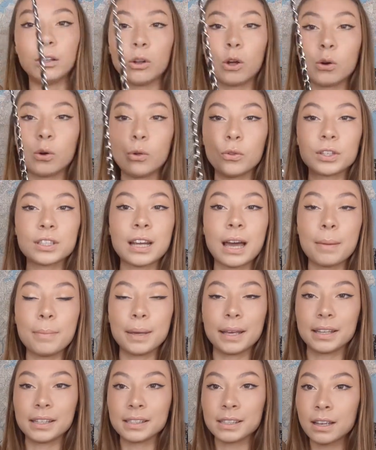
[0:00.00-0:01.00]
long all the time,
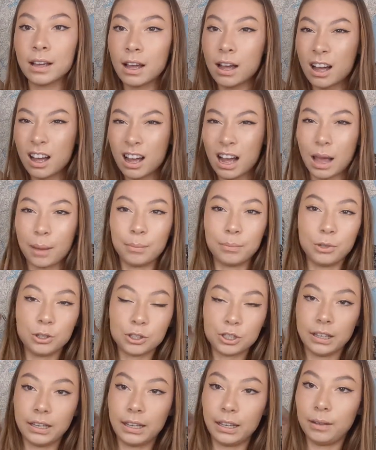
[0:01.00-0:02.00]
because I'm
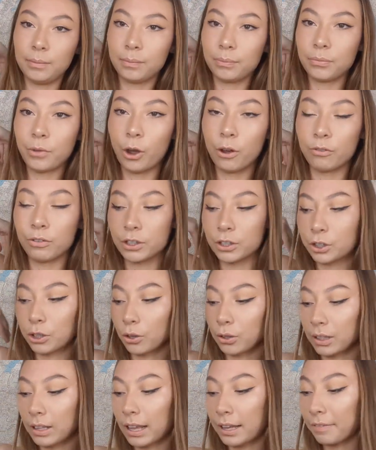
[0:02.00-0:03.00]
usually over the
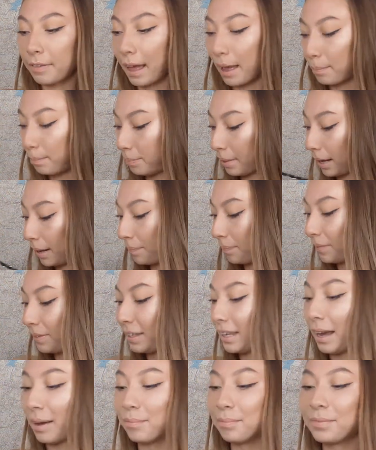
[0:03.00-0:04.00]
shoulder like that. But
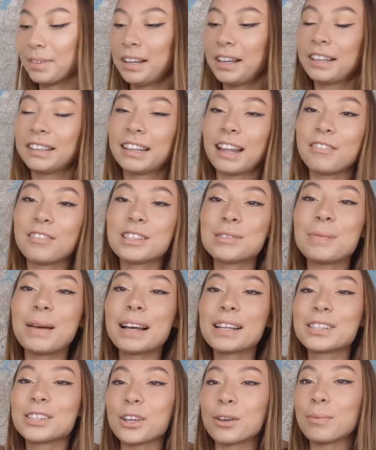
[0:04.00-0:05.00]
yeah, love this
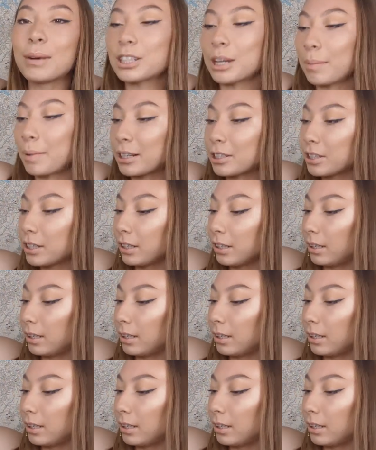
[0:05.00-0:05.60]
bag so much. I'm actually